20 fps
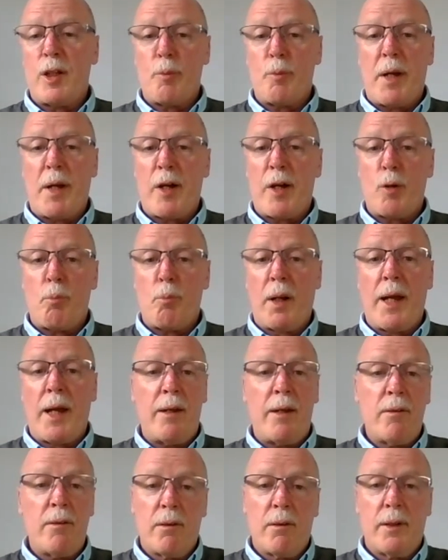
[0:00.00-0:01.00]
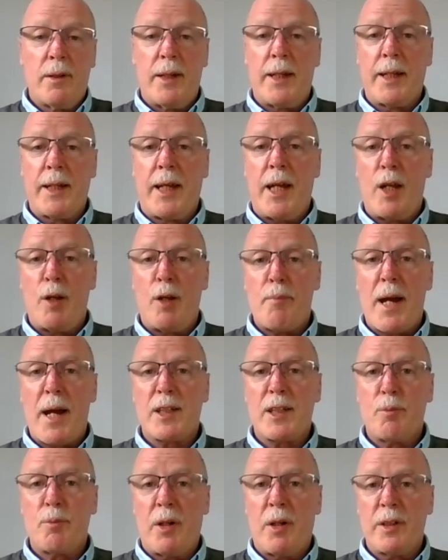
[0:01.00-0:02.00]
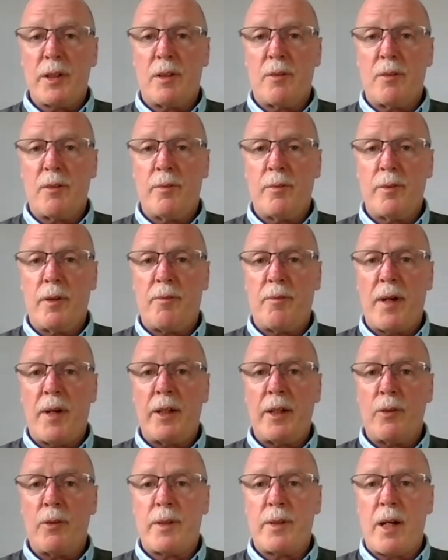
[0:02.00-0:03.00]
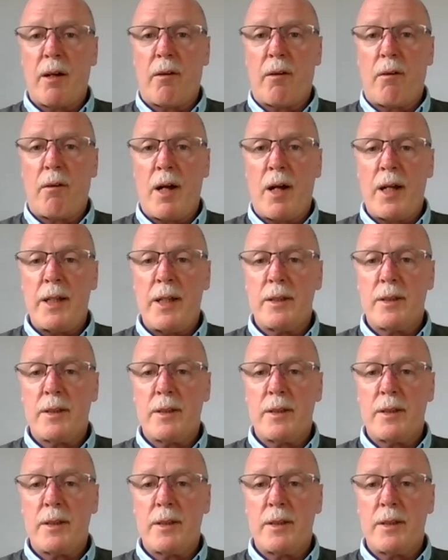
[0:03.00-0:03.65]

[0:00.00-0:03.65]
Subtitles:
to be able to blend and again maximise the value of that grain.